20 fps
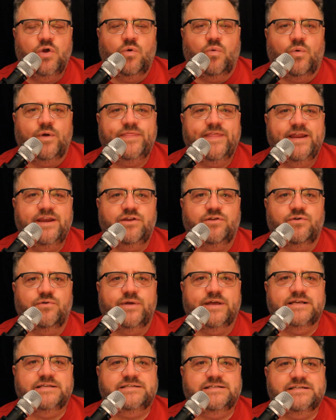What they do
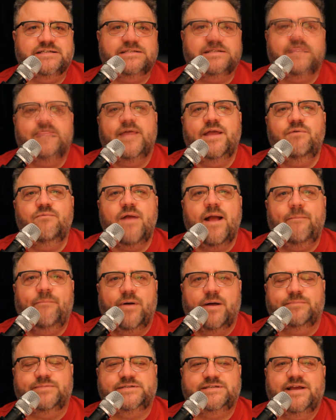is they wrap
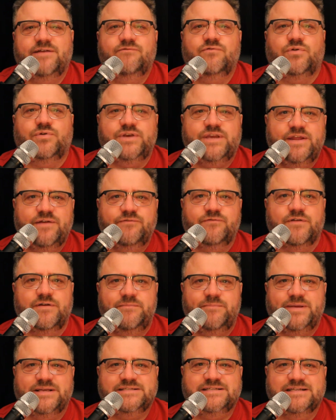up several
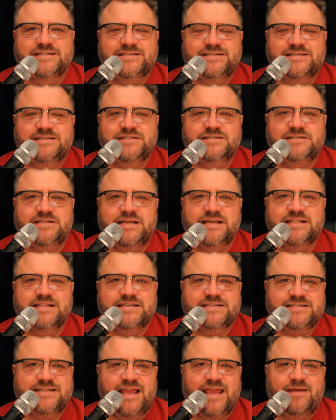different businesses in the
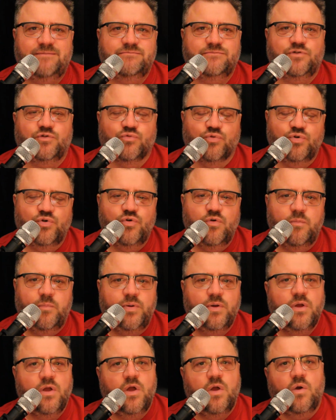same
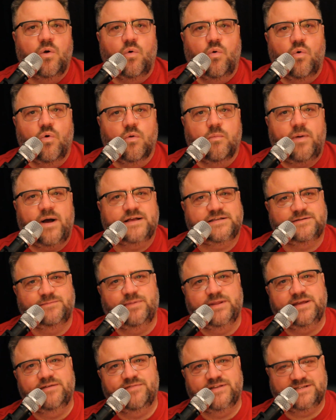group, or
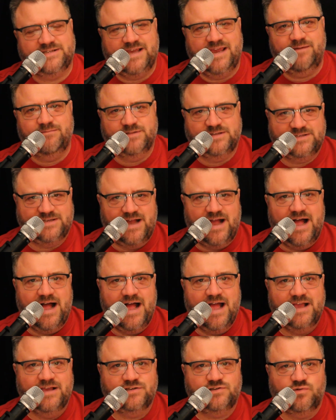possibly of the same
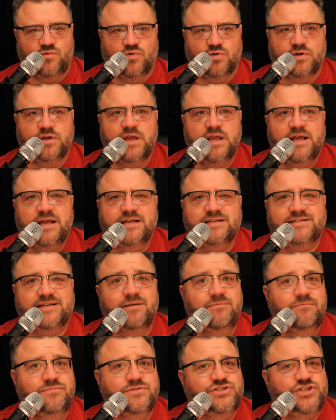size, or
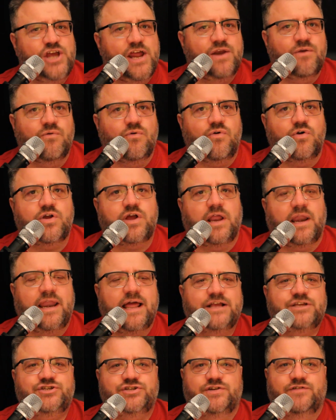some general
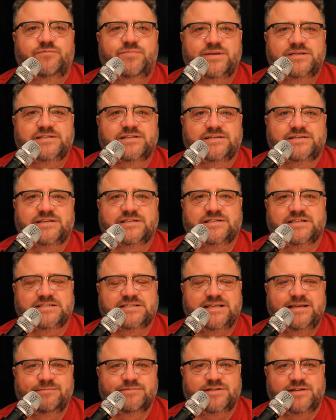collection of businesses that
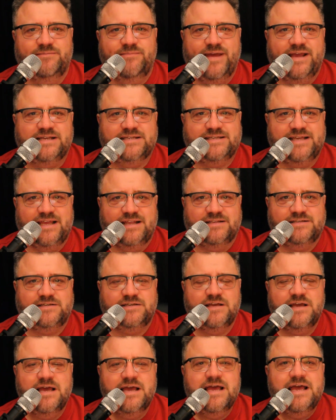seems to make
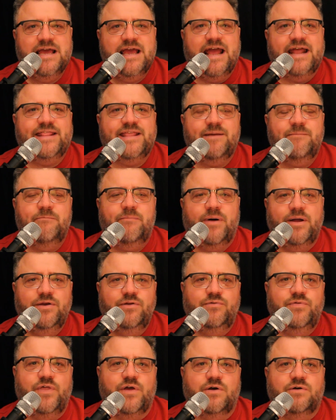sense. And they
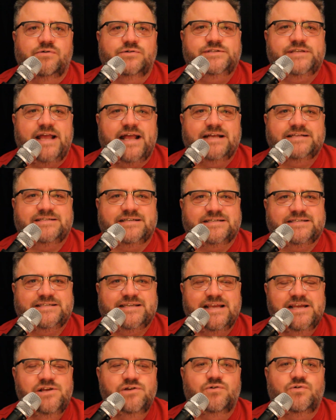bundle those as a
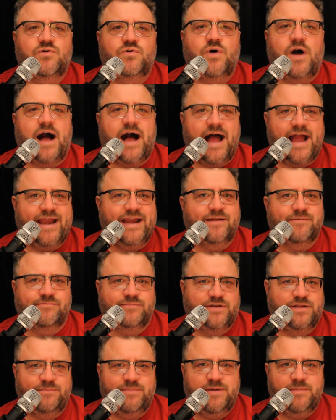single item
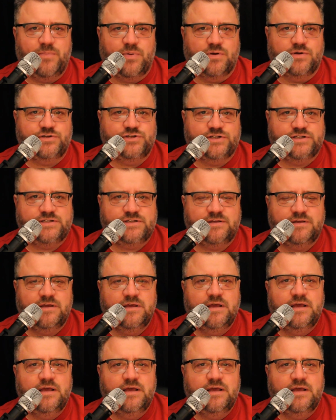to be purchased.